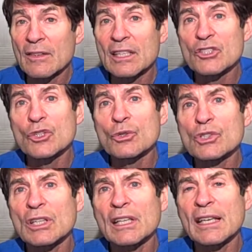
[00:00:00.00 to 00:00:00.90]
These
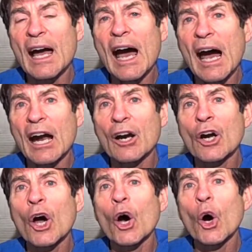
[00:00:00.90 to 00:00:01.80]
usually are
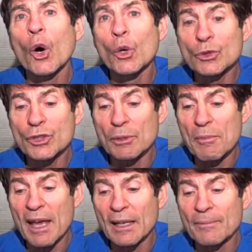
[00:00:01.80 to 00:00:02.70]
older
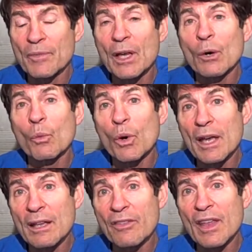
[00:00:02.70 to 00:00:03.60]
men
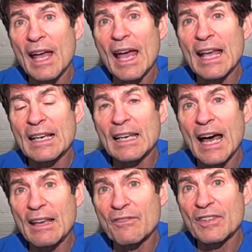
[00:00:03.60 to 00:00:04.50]
with a
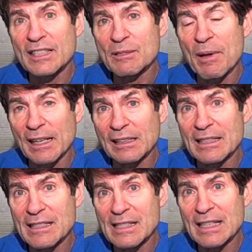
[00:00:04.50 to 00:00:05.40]
life
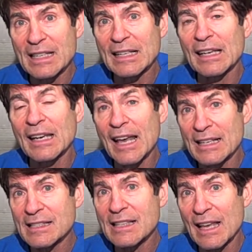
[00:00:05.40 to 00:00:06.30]
expectancy
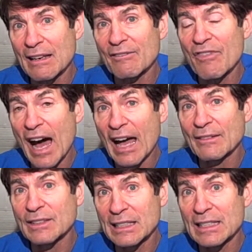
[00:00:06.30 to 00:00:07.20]
less than
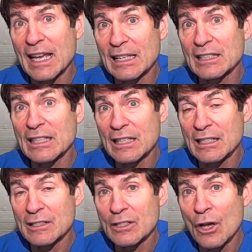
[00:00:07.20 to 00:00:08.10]
5 to 10
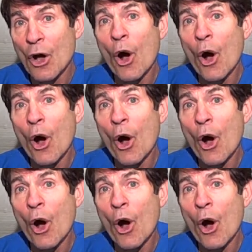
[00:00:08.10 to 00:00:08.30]
years,